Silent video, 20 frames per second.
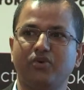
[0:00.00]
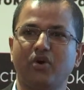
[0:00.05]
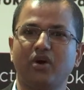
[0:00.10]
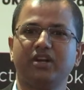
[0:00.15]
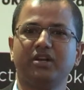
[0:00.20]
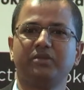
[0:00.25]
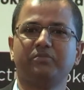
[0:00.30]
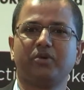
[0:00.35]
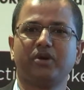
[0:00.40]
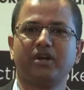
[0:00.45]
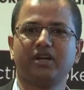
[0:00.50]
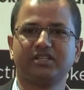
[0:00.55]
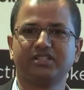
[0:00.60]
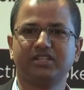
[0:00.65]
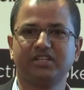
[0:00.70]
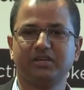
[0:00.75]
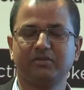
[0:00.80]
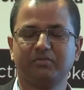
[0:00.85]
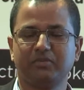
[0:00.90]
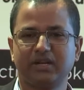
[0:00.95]
fall in
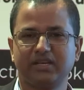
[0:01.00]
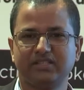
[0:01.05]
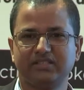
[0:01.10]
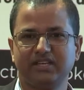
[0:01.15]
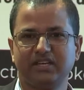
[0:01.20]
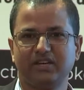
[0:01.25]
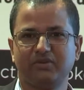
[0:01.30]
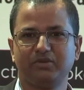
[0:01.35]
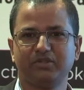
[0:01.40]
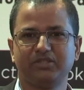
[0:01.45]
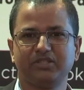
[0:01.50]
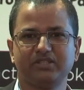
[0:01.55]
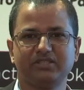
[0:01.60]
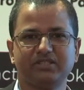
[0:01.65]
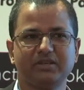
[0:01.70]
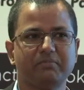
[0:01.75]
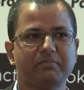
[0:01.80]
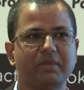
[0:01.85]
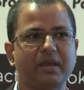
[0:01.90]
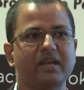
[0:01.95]
production in Brazil, which
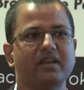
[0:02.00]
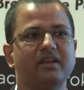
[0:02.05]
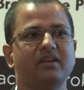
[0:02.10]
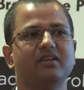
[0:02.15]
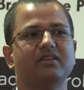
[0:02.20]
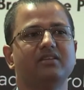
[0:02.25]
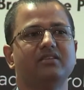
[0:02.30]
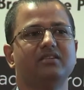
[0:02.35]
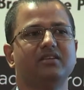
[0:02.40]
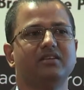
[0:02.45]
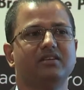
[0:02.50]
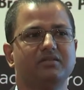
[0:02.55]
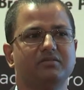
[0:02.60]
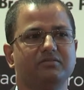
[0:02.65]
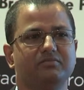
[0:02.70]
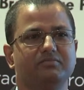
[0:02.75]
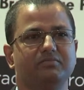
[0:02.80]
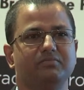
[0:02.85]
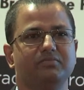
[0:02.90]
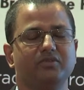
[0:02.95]
is the main
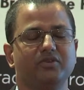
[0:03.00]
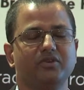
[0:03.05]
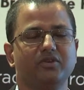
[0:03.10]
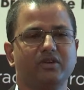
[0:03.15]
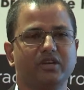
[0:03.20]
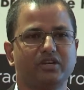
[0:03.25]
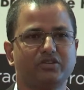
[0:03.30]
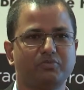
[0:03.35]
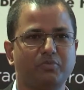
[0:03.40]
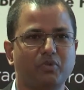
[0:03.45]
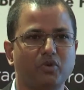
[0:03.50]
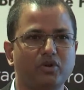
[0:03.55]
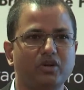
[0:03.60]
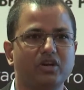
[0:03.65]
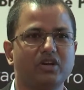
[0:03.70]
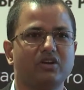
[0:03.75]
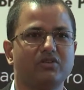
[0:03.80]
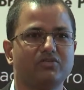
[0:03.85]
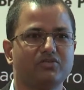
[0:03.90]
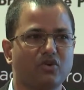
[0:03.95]

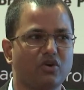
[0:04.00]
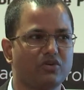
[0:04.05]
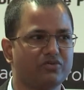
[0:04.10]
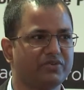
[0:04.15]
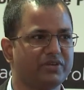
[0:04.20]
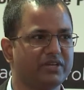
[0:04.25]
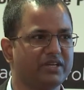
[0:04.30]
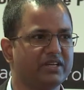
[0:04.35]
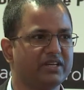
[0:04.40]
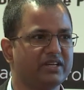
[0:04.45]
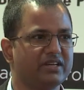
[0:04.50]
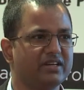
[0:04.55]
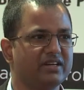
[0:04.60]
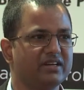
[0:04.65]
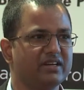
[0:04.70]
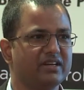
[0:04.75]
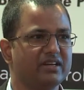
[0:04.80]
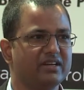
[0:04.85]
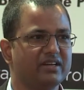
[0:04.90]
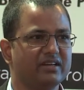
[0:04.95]
exporter of coffee.
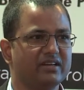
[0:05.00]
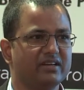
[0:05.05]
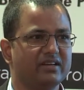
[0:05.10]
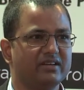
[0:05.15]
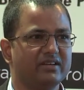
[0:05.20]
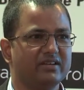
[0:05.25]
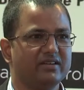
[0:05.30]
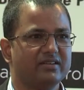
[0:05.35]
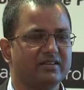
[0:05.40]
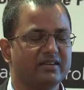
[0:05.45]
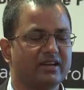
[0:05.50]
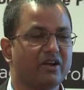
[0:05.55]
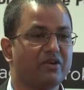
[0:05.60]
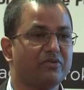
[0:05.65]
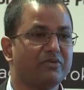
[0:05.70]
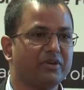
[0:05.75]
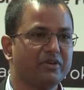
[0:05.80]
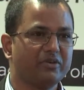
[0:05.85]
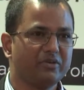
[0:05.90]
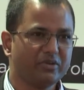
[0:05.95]

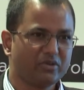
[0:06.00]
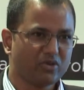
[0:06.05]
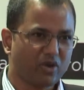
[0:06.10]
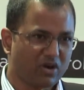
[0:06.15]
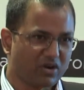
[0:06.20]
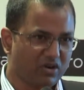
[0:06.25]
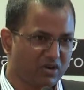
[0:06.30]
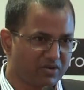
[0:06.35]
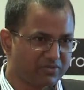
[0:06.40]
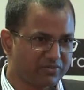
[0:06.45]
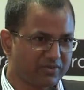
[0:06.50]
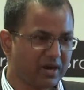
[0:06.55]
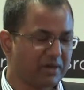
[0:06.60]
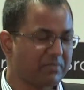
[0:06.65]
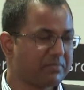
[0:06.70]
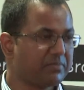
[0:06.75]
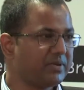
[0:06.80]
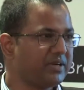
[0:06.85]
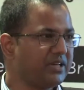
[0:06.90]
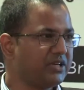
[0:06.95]
Now, when you talk of
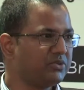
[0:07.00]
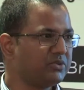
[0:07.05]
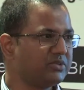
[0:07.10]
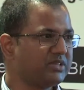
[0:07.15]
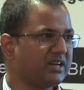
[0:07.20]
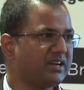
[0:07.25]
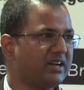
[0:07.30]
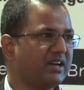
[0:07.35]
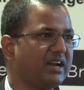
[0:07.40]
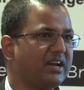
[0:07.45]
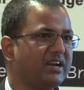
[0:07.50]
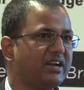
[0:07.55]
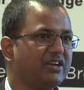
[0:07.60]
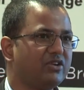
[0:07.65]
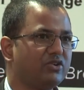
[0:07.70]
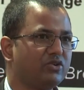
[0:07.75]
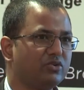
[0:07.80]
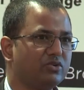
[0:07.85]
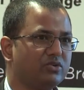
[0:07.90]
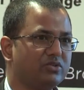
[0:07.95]
companies which are
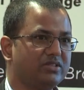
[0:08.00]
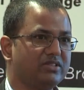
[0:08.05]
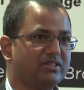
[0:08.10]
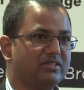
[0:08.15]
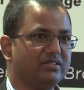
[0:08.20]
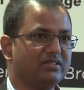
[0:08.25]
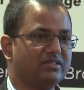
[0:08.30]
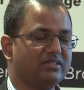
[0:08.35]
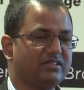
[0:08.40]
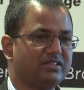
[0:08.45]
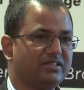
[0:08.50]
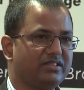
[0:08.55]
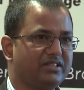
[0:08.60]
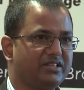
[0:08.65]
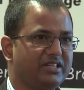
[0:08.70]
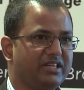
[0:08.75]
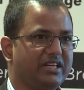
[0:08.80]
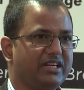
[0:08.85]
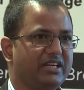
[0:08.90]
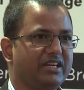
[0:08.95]
related to
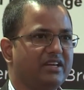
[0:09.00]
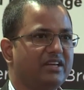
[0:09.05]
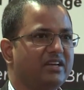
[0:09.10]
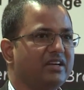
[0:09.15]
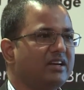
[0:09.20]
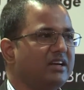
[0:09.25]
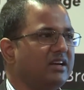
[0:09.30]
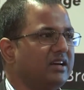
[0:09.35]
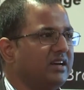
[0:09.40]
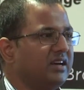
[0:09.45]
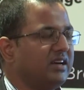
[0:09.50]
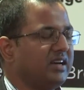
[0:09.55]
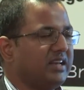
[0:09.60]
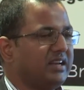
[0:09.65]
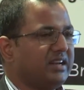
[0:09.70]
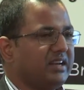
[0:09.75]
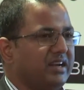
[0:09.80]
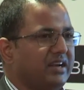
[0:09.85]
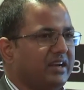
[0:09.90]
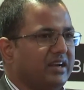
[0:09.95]
tea,
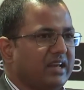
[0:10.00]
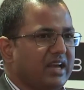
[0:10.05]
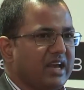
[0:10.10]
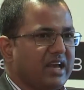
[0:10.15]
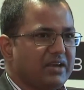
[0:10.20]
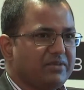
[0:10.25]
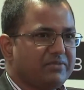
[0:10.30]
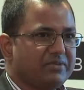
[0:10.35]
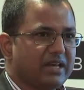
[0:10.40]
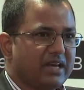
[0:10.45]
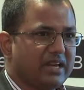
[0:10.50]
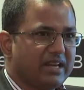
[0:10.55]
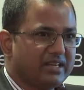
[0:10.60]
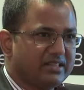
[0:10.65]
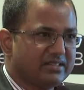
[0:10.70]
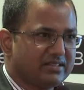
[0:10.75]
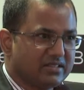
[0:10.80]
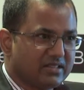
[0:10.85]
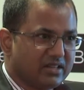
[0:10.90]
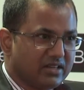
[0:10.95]
in India, if there
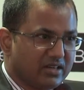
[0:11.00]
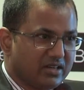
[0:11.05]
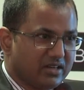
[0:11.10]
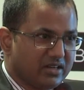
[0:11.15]
is